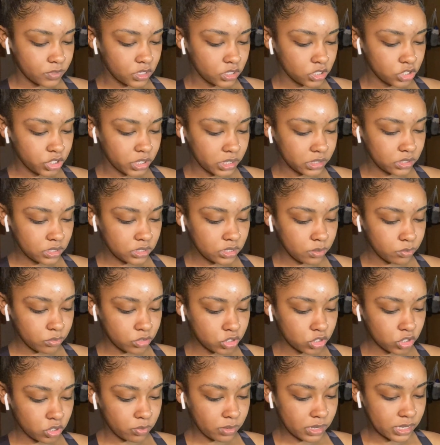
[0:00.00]
Check the
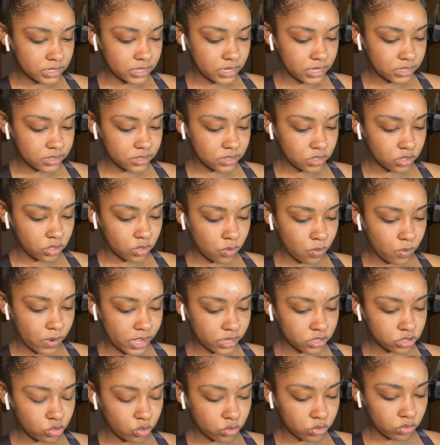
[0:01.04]
temperature by testing the
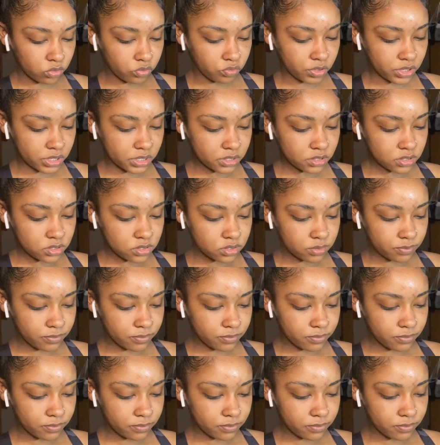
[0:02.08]
wax on the wrist.